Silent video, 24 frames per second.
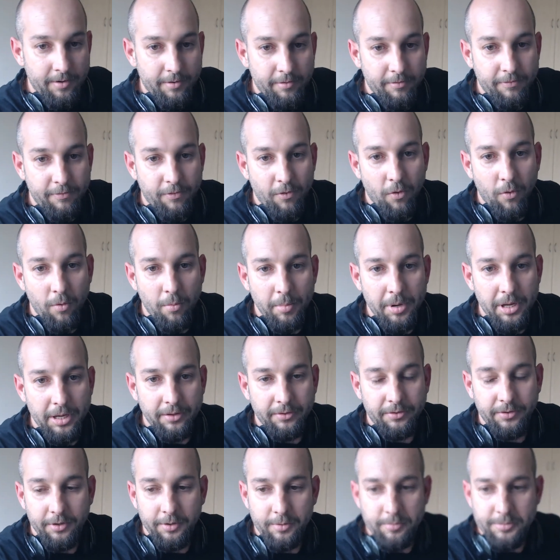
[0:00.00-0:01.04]
for me in
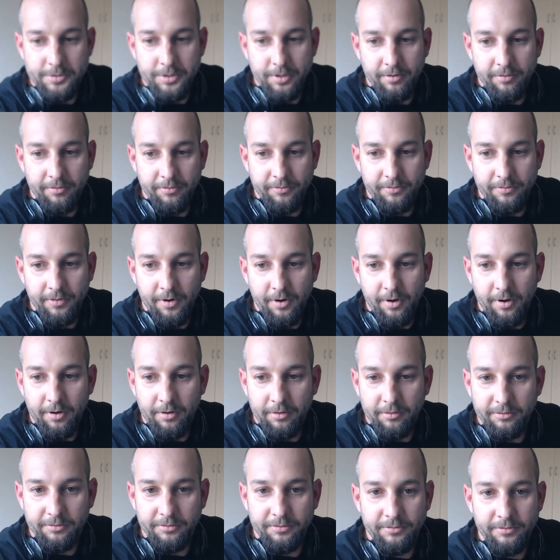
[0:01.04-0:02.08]
terms of
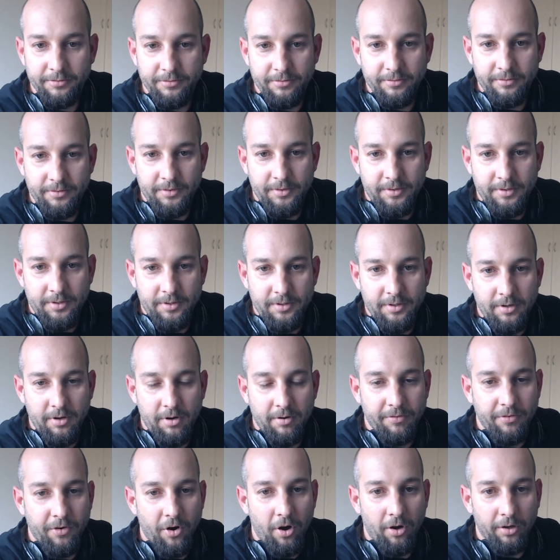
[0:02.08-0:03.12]

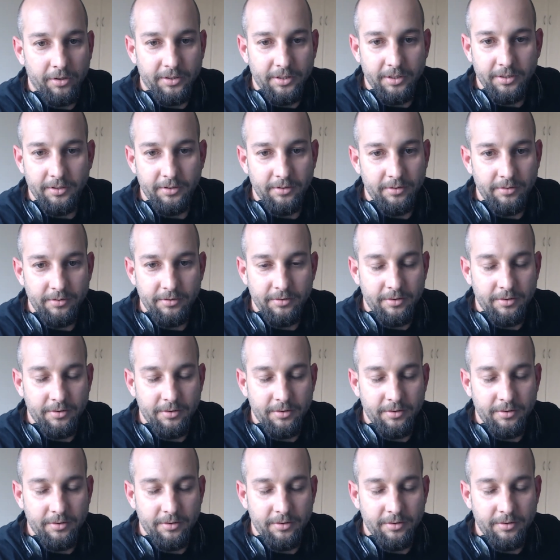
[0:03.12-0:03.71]
cotton,